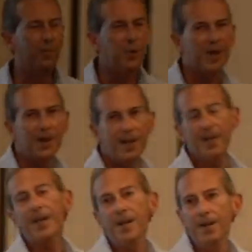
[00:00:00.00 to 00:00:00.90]
of B and
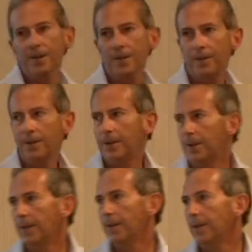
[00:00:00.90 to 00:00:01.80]
E
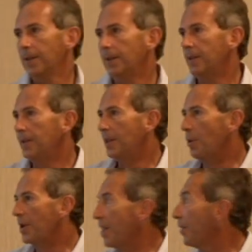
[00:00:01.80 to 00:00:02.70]
that
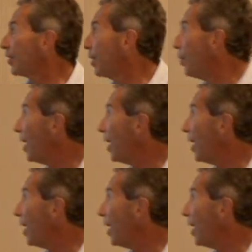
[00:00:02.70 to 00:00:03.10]
would give us the